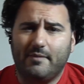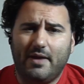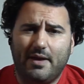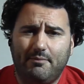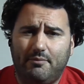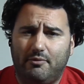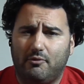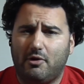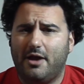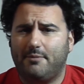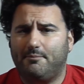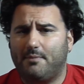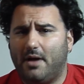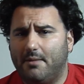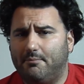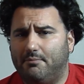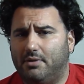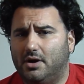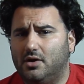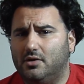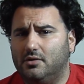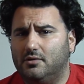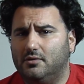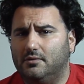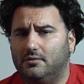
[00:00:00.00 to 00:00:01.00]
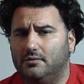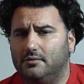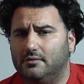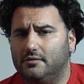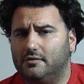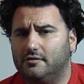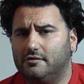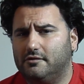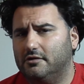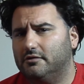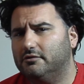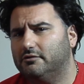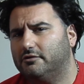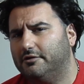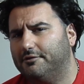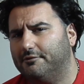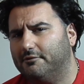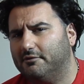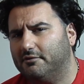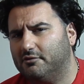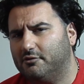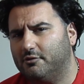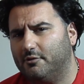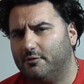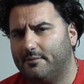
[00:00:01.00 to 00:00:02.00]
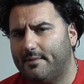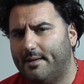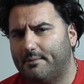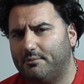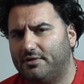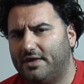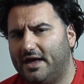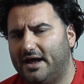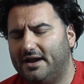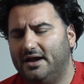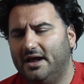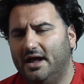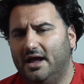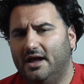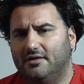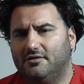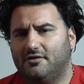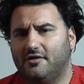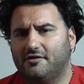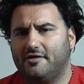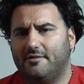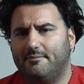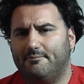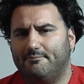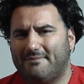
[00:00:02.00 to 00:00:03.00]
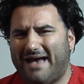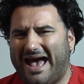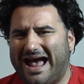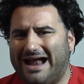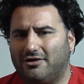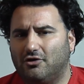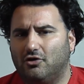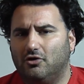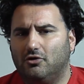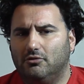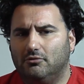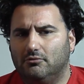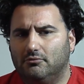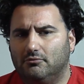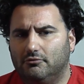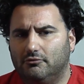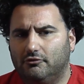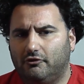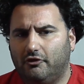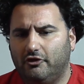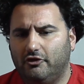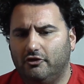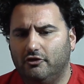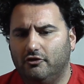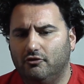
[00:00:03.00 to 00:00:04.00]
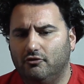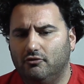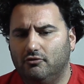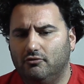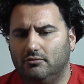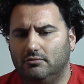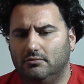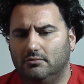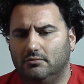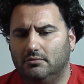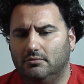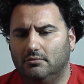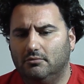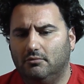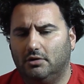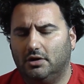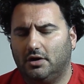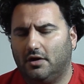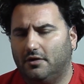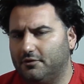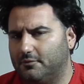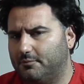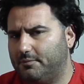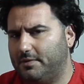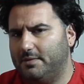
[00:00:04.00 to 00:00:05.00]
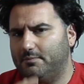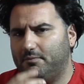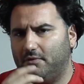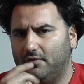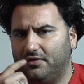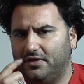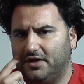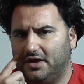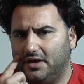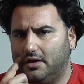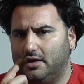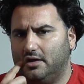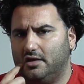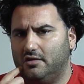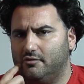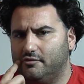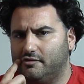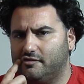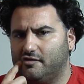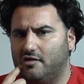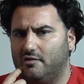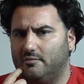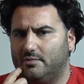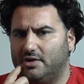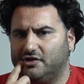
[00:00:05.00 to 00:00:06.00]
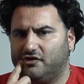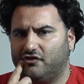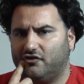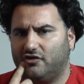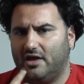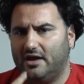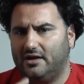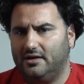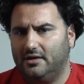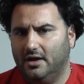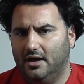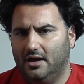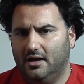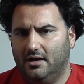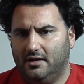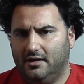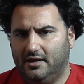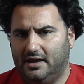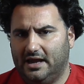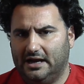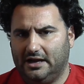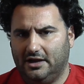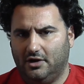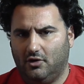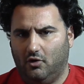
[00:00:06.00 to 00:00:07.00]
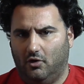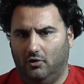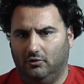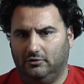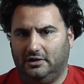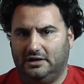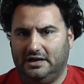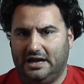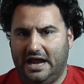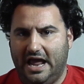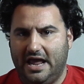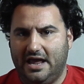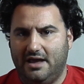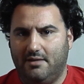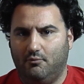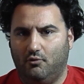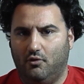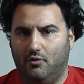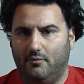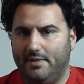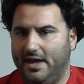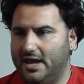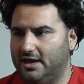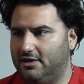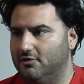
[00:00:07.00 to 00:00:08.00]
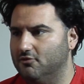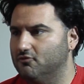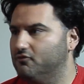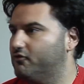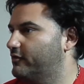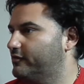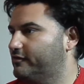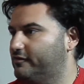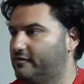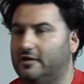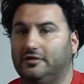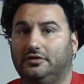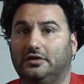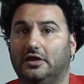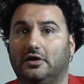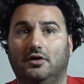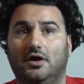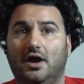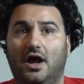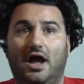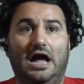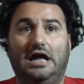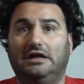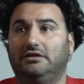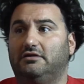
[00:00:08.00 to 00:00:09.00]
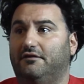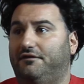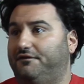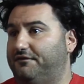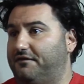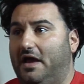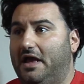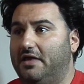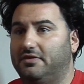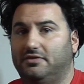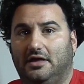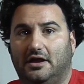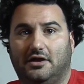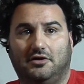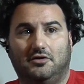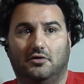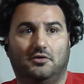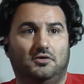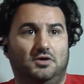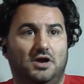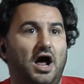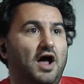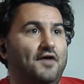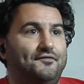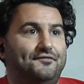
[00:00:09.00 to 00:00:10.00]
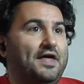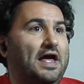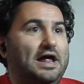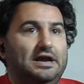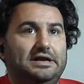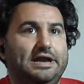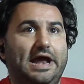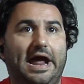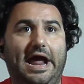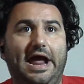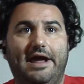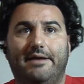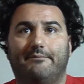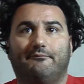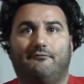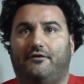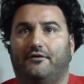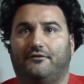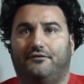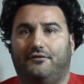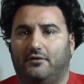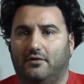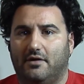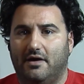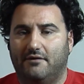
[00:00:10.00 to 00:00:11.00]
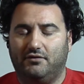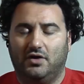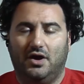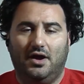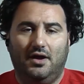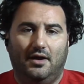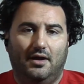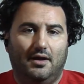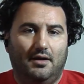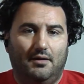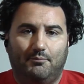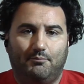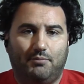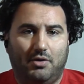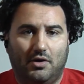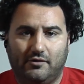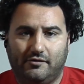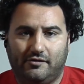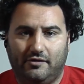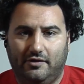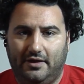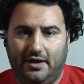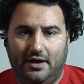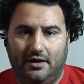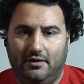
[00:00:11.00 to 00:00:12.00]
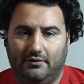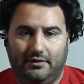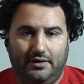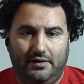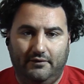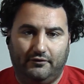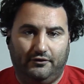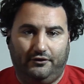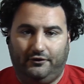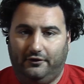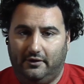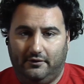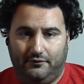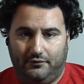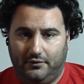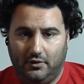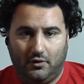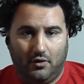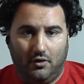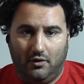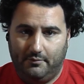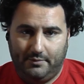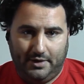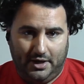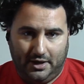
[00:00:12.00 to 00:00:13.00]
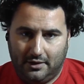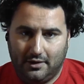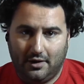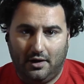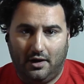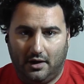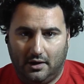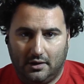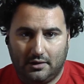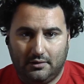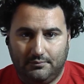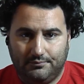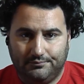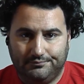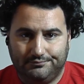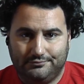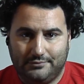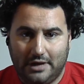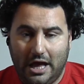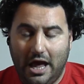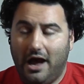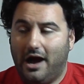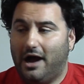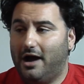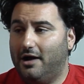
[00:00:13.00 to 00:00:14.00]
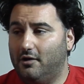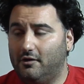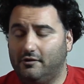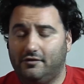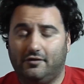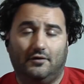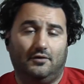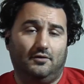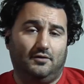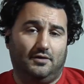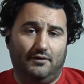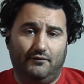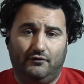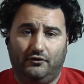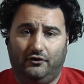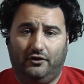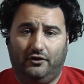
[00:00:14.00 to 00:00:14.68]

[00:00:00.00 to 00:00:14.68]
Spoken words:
may break my bones. Do you remember that? Does it matter to you what other people think of you so much that getting called a name will make you just sit there and defend that you're not that name for forever? Personally, I don't give a shit if you call me a cuck. I also don't give a